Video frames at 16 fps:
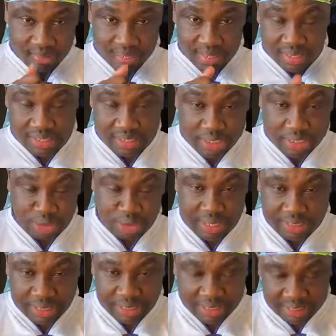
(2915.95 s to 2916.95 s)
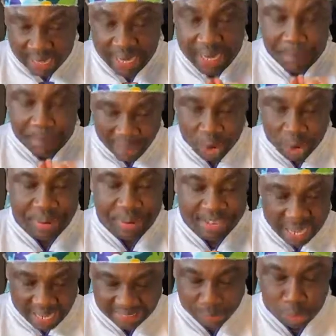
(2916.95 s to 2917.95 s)
The street, Sandy Paro Bidia,
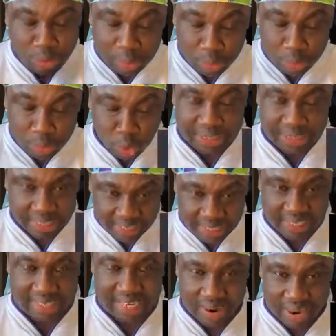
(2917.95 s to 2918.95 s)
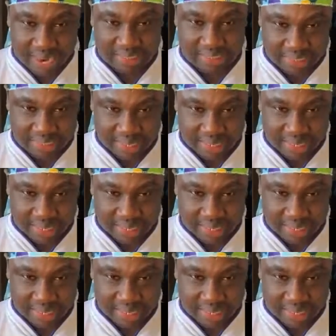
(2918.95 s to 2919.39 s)
and Ruthie Mundo Timmy did it. Another thing.